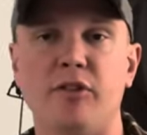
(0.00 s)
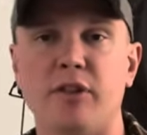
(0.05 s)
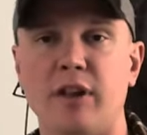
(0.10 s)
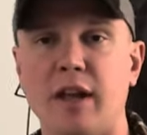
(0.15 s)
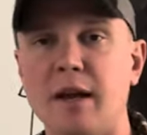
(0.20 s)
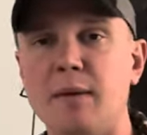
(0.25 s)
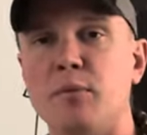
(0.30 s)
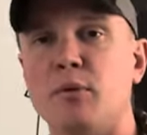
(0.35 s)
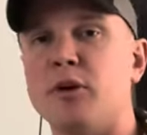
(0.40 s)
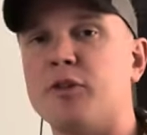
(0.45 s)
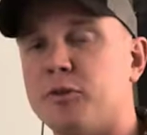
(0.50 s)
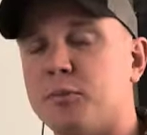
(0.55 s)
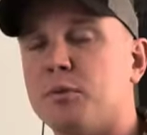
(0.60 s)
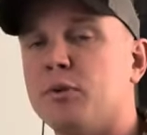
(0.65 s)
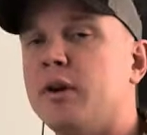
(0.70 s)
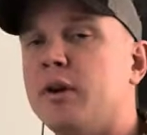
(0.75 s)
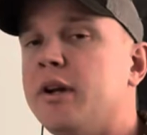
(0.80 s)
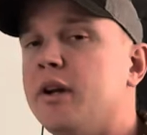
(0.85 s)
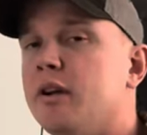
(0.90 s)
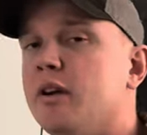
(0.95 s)
The aim points are
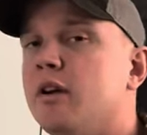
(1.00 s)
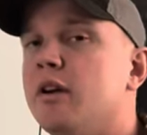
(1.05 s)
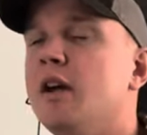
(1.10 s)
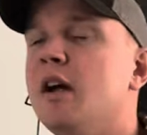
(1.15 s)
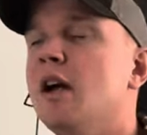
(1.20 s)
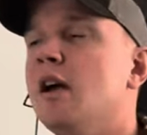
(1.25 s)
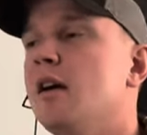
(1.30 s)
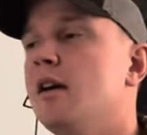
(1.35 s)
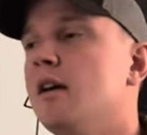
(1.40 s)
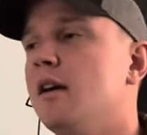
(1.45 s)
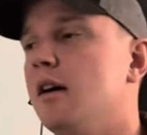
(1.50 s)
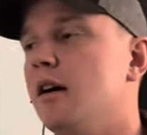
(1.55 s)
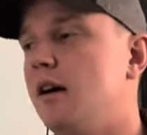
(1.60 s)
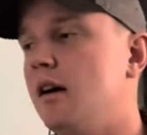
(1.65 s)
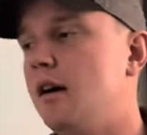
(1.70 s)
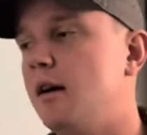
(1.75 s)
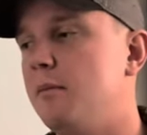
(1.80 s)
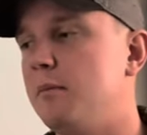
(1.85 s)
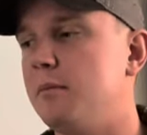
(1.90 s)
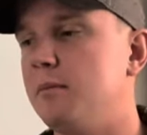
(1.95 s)
pretty good,
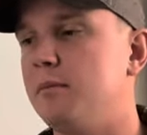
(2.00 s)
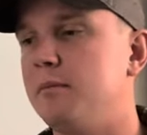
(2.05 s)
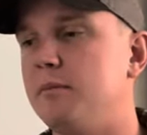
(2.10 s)
um,